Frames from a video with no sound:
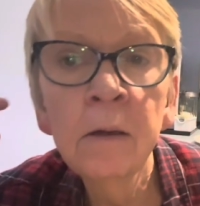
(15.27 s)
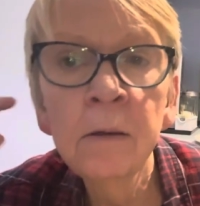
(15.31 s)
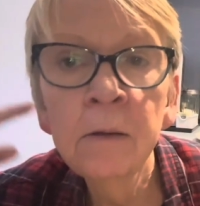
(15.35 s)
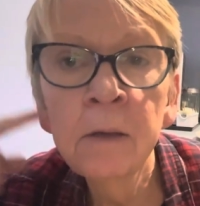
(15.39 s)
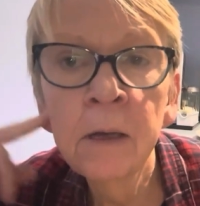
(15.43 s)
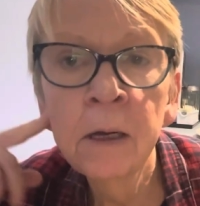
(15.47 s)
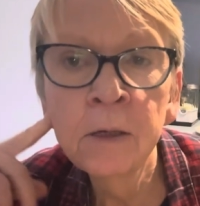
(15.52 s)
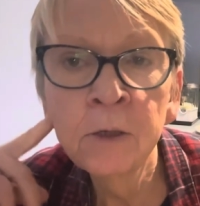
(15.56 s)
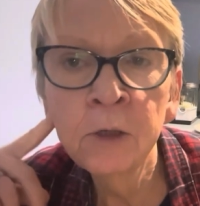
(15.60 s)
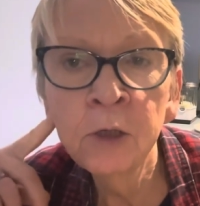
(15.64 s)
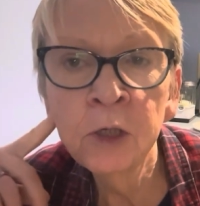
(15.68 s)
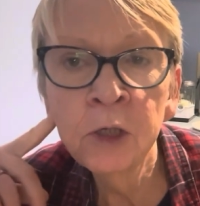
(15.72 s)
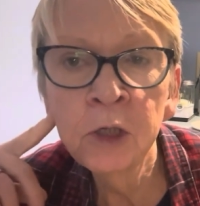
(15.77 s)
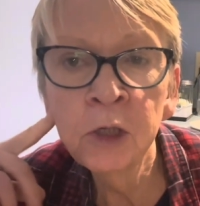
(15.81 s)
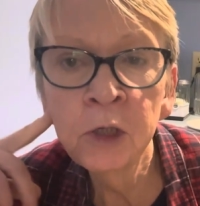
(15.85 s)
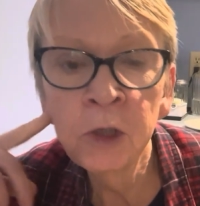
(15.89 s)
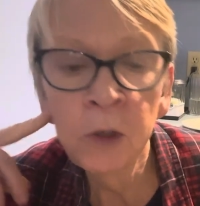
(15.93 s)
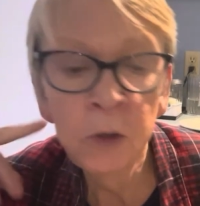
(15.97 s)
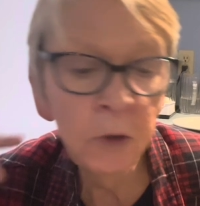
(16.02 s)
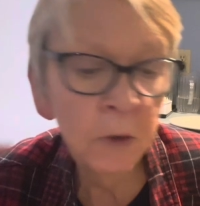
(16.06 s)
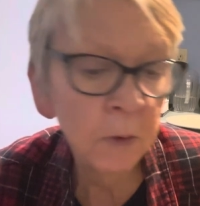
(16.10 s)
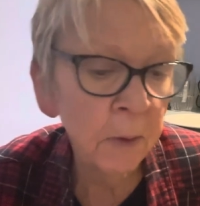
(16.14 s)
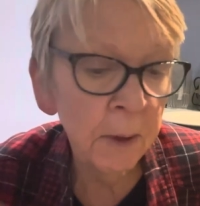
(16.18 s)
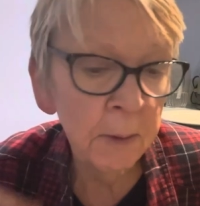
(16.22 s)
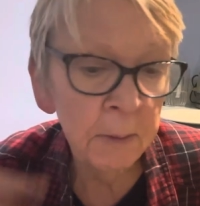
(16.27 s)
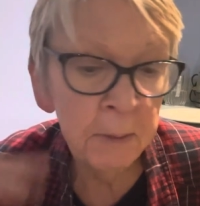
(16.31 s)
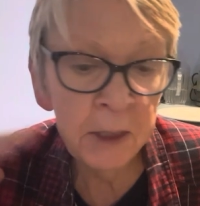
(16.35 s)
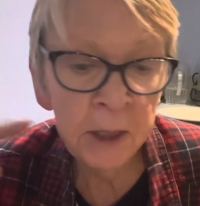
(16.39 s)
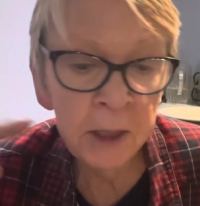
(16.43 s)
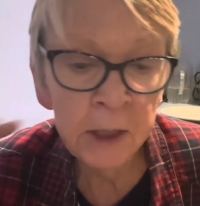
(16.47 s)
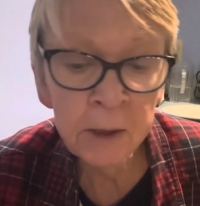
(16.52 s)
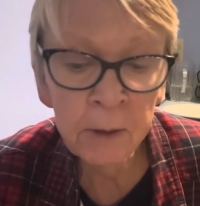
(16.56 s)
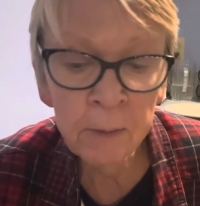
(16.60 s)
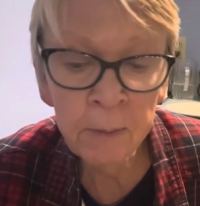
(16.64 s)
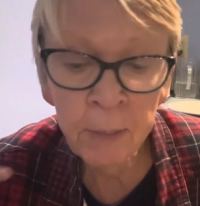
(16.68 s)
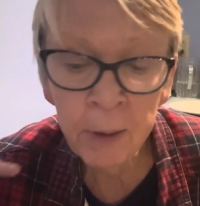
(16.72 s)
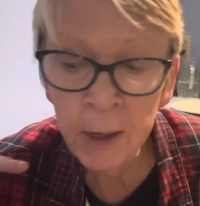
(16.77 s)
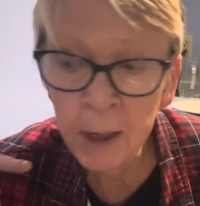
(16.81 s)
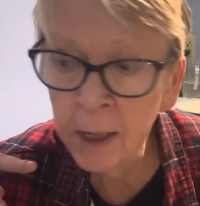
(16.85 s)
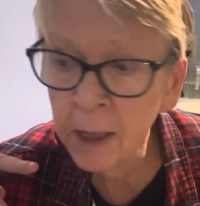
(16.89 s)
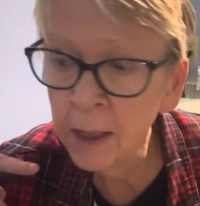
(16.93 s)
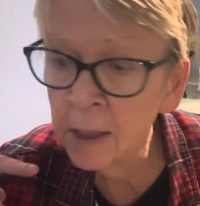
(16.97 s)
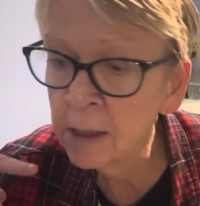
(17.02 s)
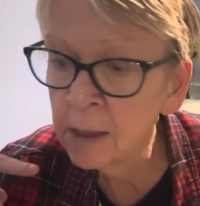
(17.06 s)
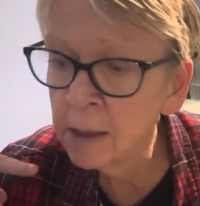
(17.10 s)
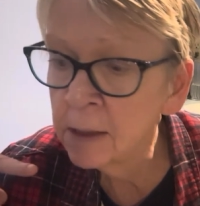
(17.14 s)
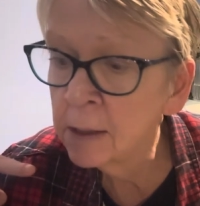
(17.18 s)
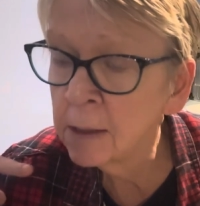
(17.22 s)
I'll just show you my mise en
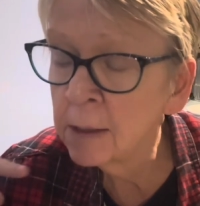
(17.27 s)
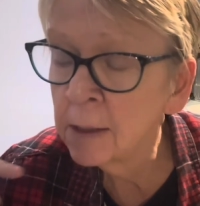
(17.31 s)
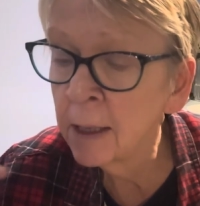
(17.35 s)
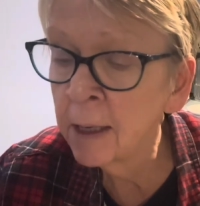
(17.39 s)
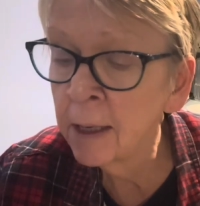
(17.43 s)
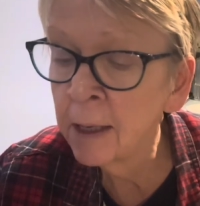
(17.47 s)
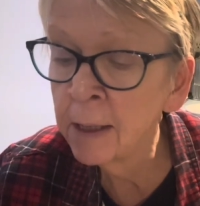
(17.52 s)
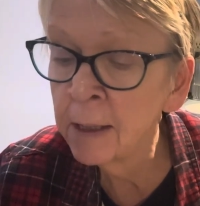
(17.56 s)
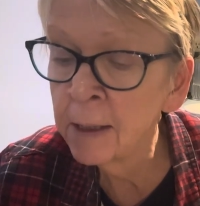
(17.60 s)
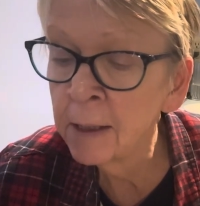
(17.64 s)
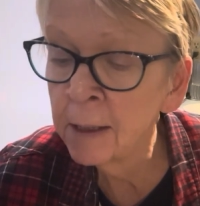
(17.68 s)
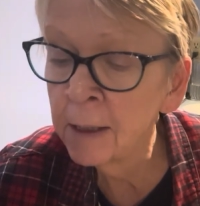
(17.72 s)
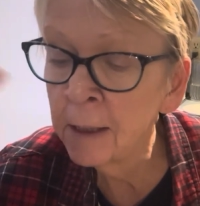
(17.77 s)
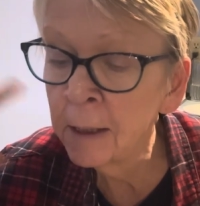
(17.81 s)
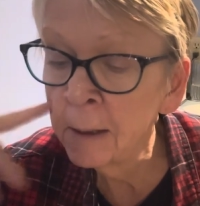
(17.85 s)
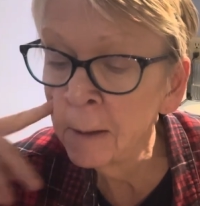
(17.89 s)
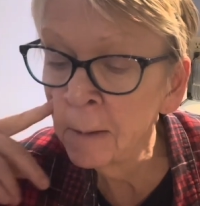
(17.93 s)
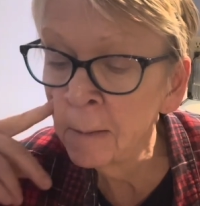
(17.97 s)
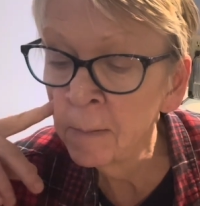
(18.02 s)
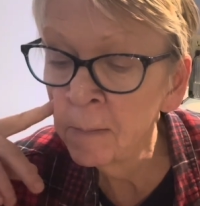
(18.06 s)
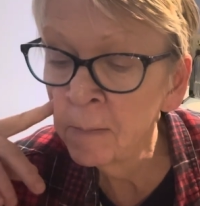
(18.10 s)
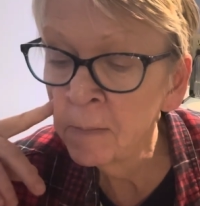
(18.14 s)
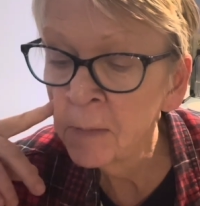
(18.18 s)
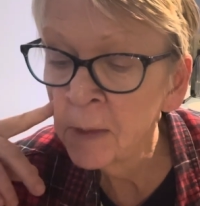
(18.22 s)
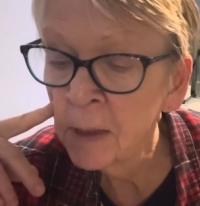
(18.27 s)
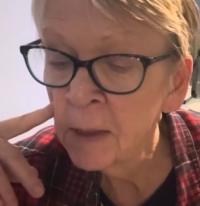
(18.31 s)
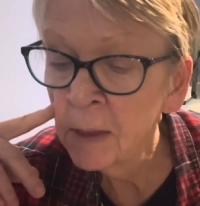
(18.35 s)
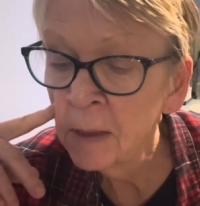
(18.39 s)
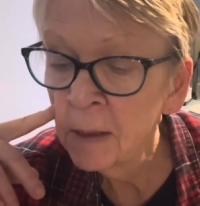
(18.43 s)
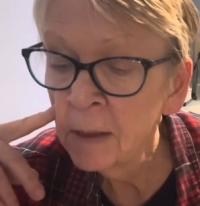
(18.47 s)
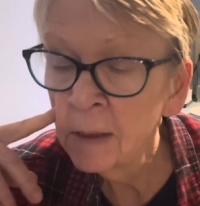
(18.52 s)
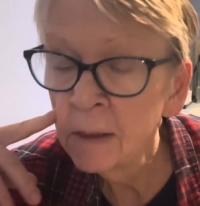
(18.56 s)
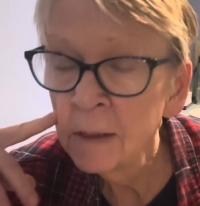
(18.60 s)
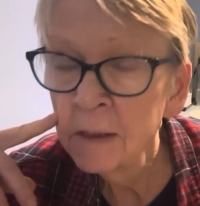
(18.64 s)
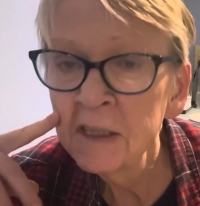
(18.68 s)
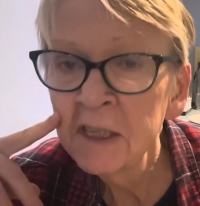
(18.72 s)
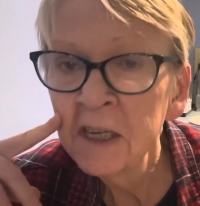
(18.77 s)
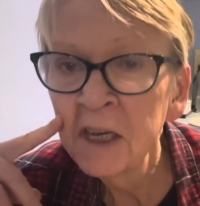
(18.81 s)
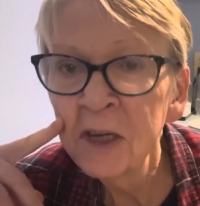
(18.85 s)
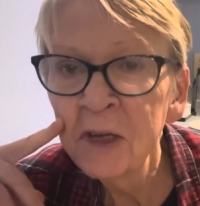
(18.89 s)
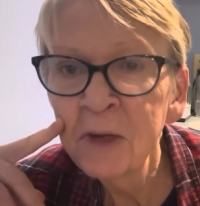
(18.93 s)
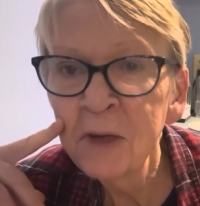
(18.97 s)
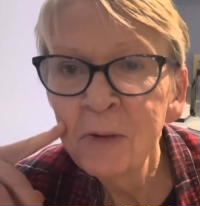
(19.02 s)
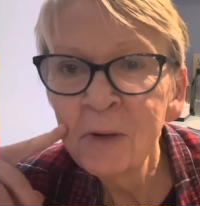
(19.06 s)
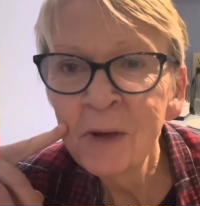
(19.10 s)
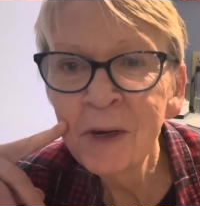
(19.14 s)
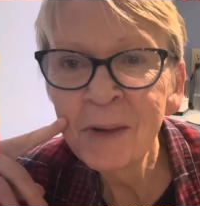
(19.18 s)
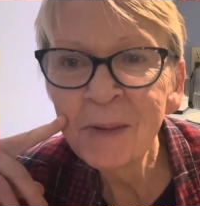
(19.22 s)
place and tell
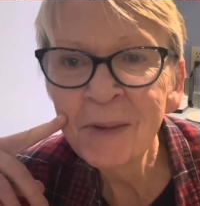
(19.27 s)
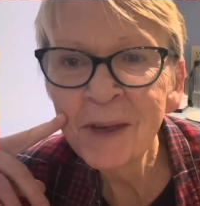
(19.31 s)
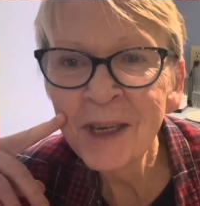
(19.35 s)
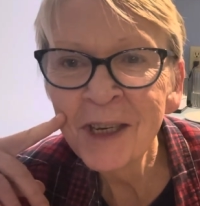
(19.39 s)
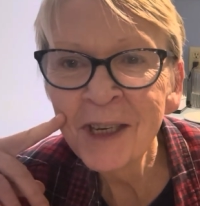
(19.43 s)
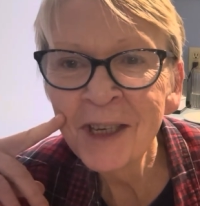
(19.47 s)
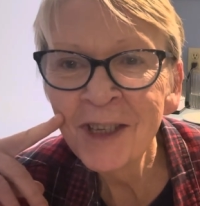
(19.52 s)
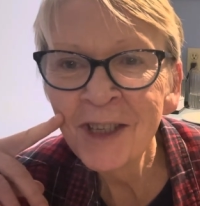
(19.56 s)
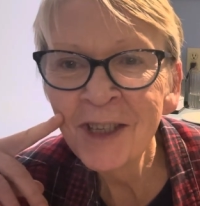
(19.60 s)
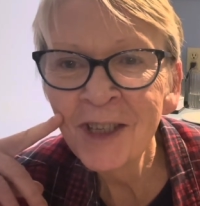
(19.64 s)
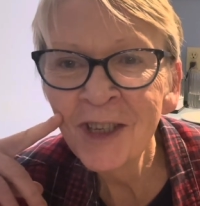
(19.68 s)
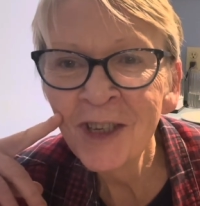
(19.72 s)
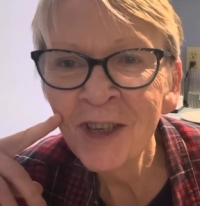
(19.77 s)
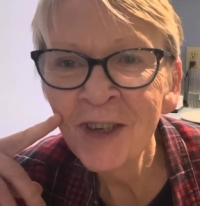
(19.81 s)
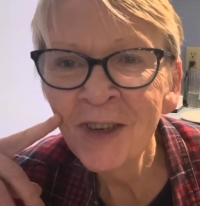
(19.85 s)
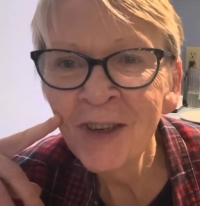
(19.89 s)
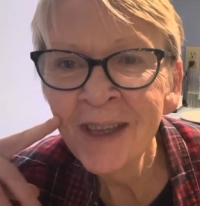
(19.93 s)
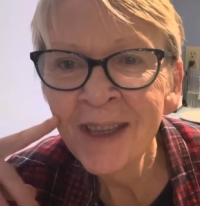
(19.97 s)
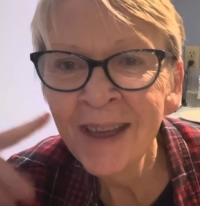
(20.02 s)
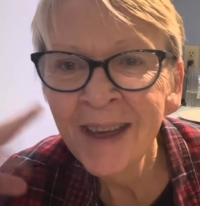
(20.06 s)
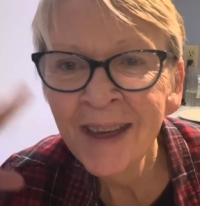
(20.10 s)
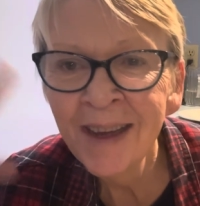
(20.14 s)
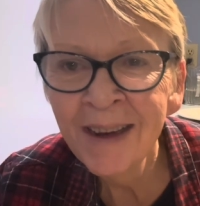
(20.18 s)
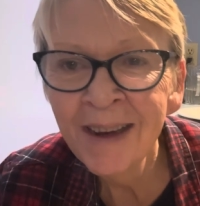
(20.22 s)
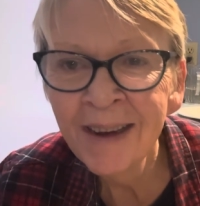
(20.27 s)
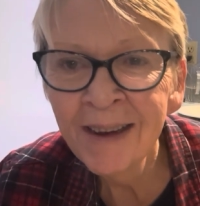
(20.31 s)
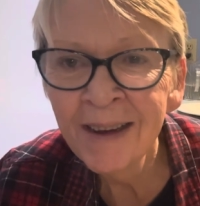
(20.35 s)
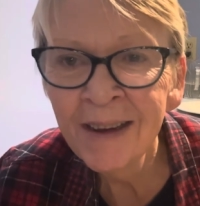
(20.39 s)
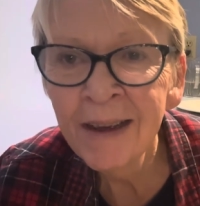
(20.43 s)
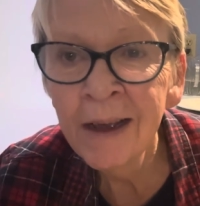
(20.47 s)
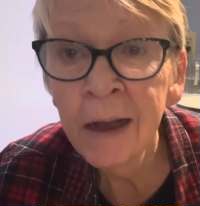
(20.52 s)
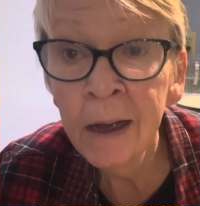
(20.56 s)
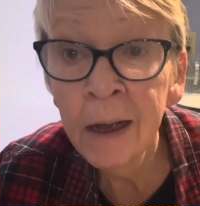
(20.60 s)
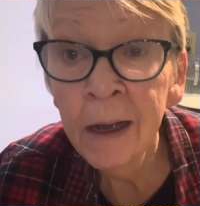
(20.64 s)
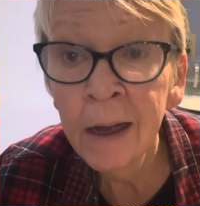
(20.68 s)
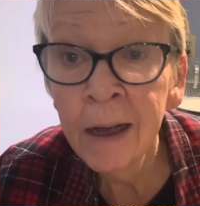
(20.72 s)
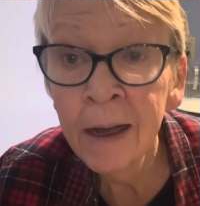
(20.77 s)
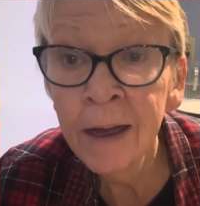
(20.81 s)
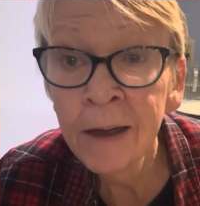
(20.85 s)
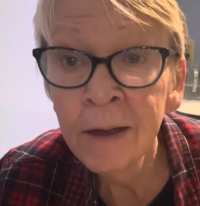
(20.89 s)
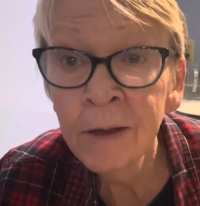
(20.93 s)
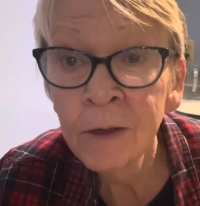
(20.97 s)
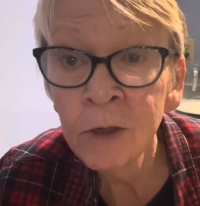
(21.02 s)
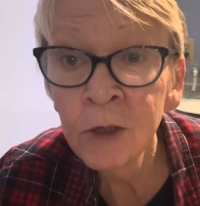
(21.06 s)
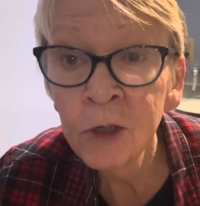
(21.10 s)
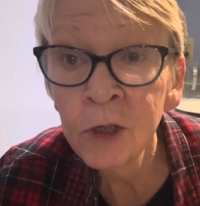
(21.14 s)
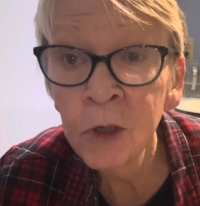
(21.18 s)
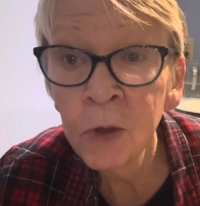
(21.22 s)
you what I'm gonna do, and then
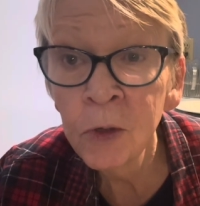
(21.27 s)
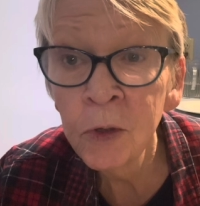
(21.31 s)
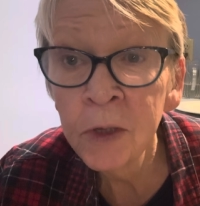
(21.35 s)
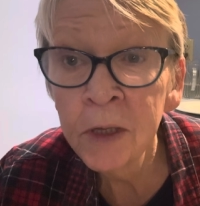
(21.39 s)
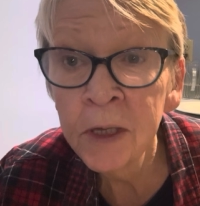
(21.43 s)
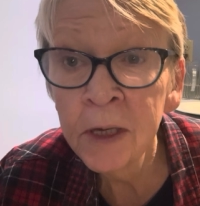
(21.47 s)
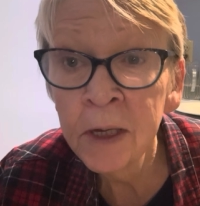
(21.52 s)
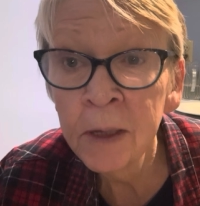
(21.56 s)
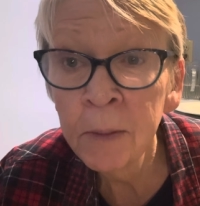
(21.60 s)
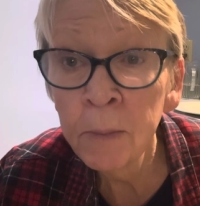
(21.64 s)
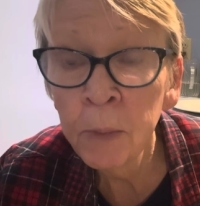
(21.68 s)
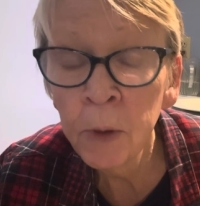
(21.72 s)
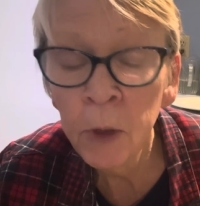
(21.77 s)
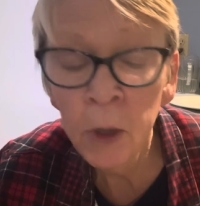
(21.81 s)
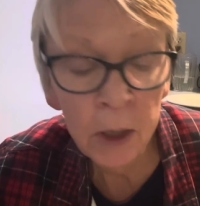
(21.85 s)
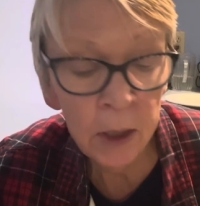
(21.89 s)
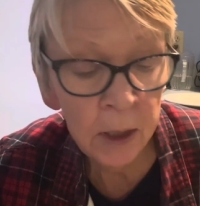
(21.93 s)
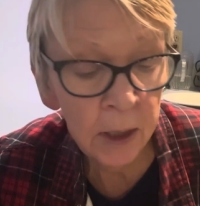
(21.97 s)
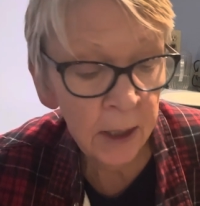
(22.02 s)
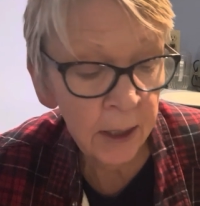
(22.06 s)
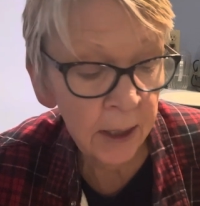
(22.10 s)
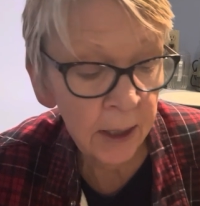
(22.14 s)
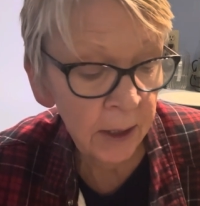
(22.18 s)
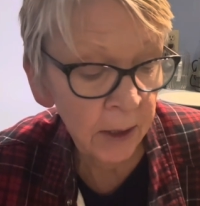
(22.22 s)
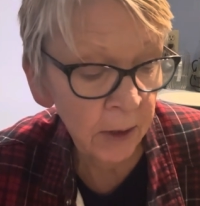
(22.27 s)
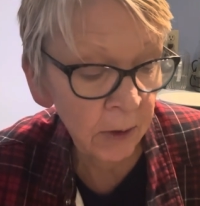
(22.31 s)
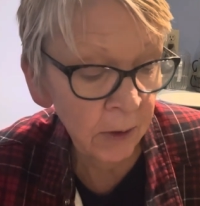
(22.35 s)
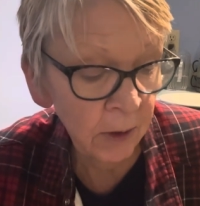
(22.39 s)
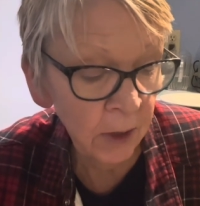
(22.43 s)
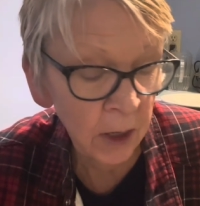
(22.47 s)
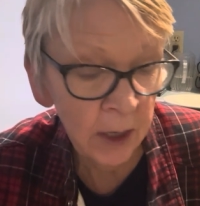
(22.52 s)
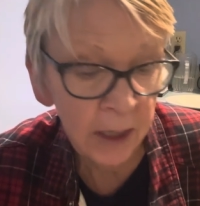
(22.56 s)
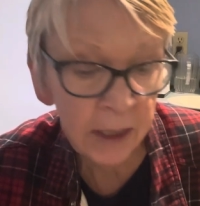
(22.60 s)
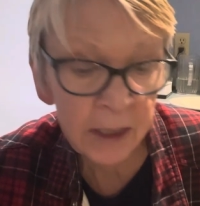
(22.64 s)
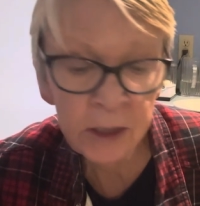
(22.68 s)
I'll show you the end product later on.